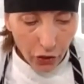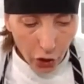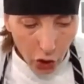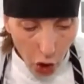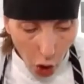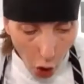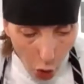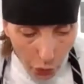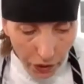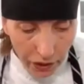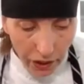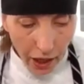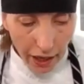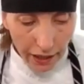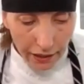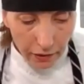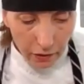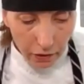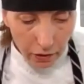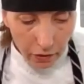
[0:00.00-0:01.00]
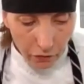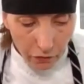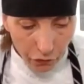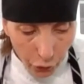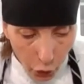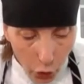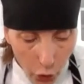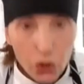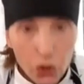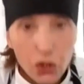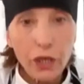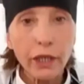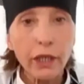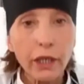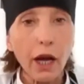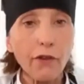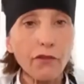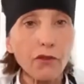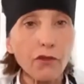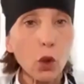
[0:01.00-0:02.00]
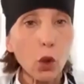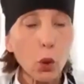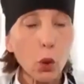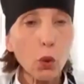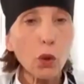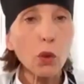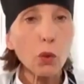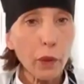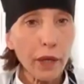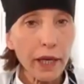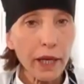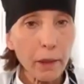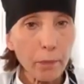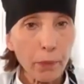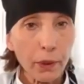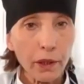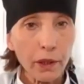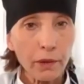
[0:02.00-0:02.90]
the coconut version of Cool Whip.